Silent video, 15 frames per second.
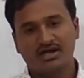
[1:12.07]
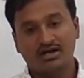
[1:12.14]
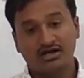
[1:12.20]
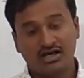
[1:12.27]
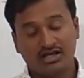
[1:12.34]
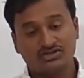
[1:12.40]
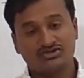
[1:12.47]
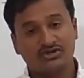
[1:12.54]

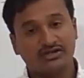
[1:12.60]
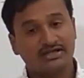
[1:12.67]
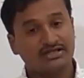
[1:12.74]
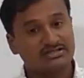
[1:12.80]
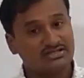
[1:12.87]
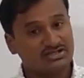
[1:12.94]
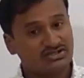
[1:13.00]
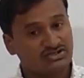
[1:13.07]
and also it
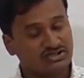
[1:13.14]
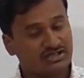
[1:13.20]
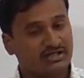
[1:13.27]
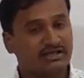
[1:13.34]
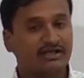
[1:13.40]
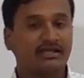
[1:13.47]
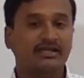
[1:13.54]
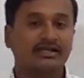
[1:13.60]
is a
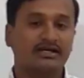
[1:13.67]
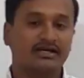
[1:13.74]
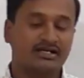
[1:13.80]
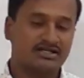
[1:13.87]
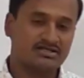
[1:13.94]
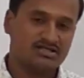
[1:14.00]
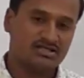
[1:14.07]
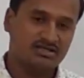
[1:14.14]
strictly
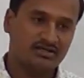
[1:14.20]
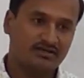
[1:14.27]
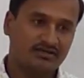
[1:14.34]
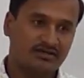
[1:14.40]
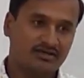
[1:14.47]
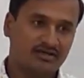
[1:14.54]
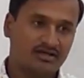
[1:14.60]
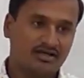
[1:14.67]
increasing,